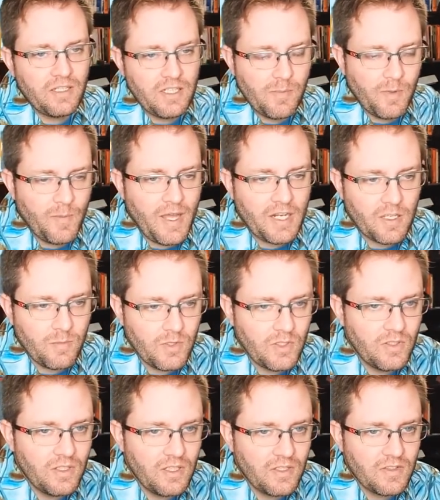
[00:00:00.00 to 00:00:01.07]
And diplomatic
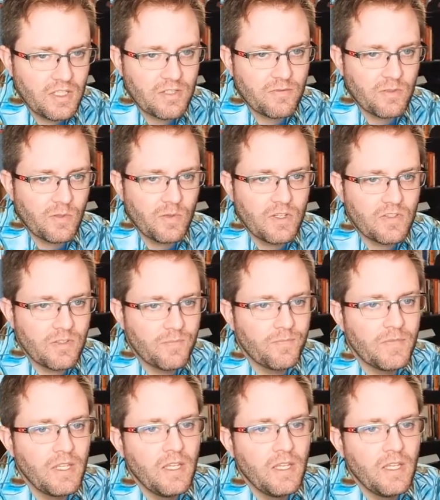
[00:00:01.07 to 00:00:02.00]
immunity exists for a reason.